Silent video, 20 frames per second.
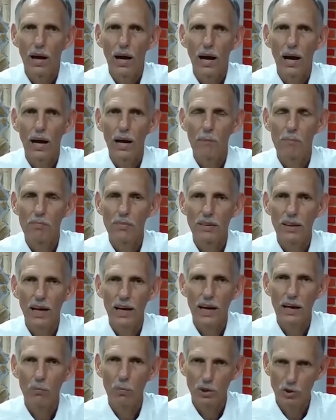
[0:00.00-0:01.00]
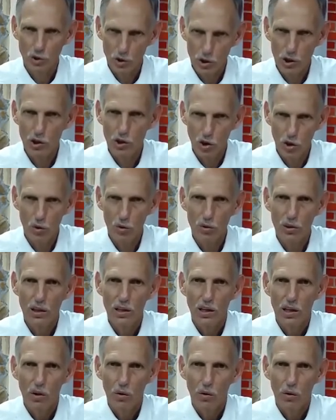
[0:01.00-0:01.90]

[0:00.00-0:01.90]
that I want you to know